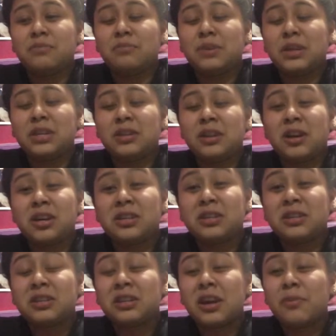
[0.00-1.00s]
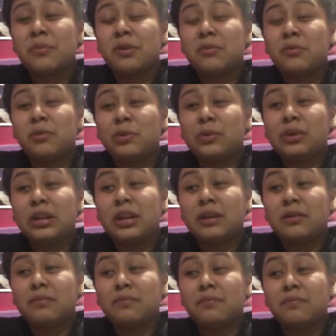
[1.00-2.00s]
by toxic i mean we were like
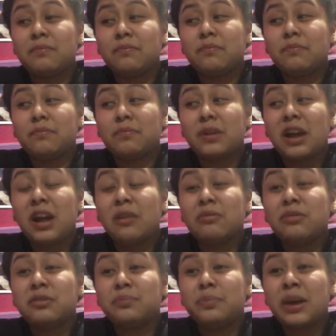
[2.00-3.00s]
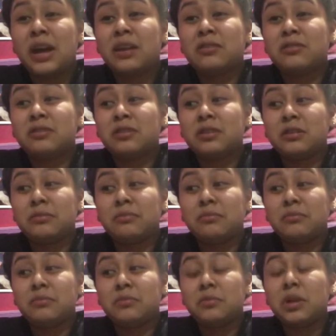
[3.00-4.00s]
i was bad to him
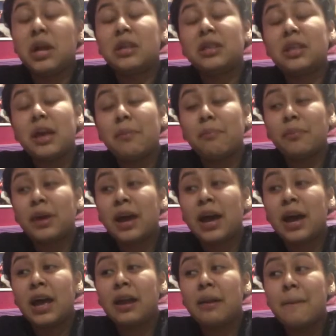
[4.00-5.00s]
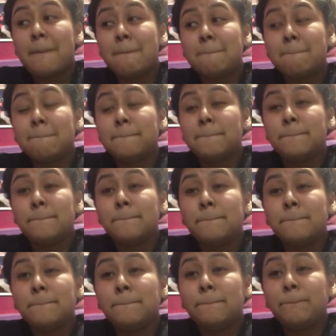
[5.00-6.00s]
not that bad
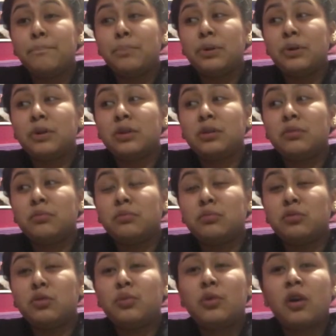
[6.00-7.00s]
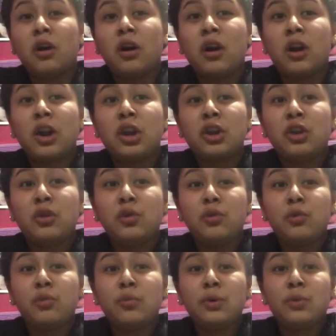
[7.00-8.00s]
but we would
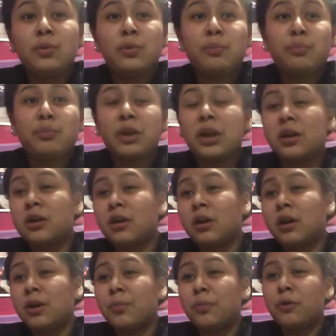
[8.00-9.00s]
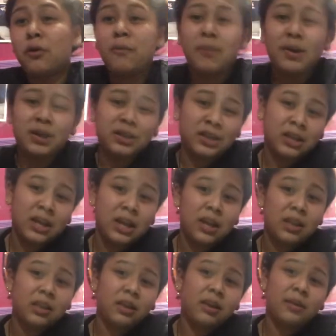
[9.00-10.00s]
argue we would break up go back
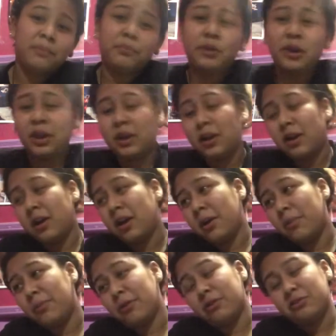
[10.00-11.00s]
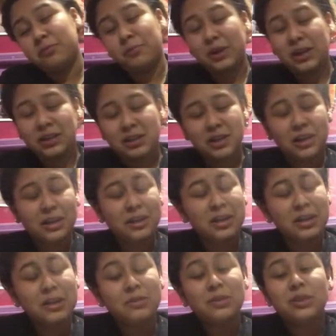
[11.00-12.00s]
together break up go to back together
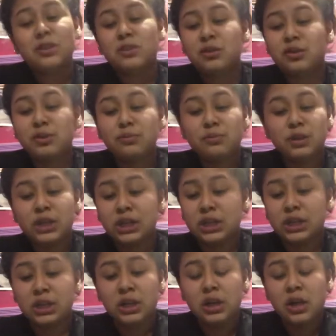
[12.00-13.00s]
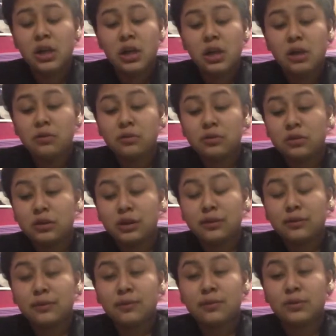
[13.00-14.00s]
it was too much it was
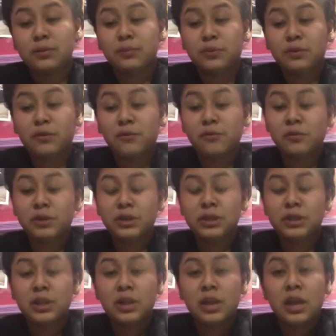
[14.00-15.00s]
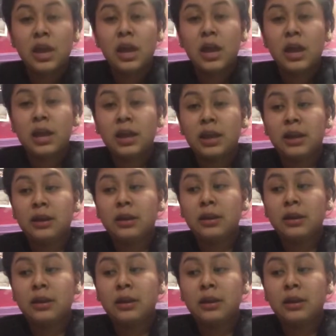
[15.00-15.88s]
stressful for the both of us and